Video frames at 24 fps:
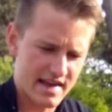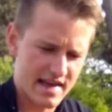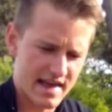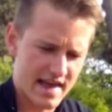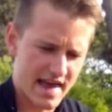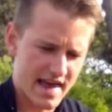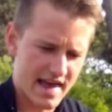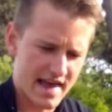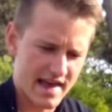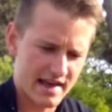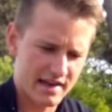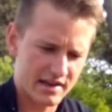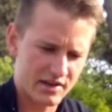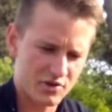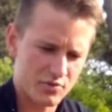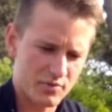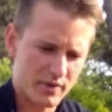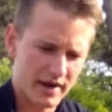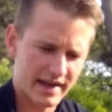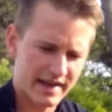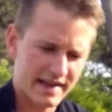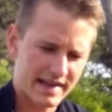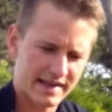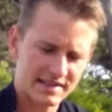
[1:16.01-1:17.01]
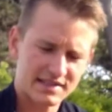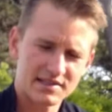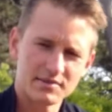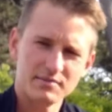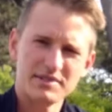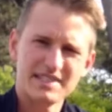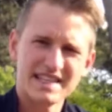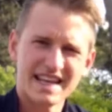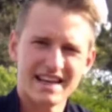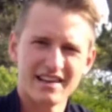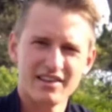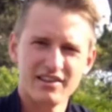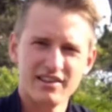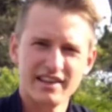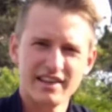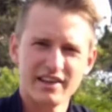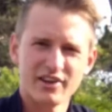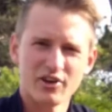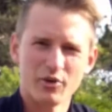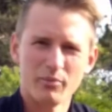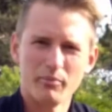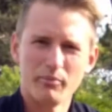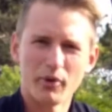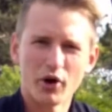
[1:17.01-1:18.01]
and you might get some
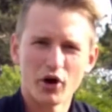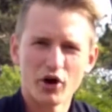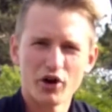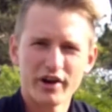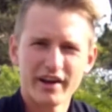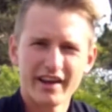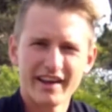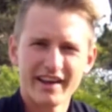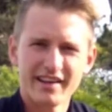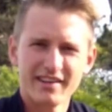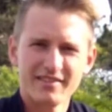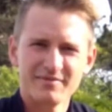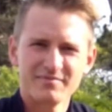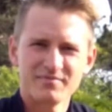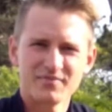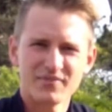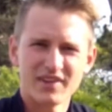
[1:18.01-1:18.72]
tingling or burning,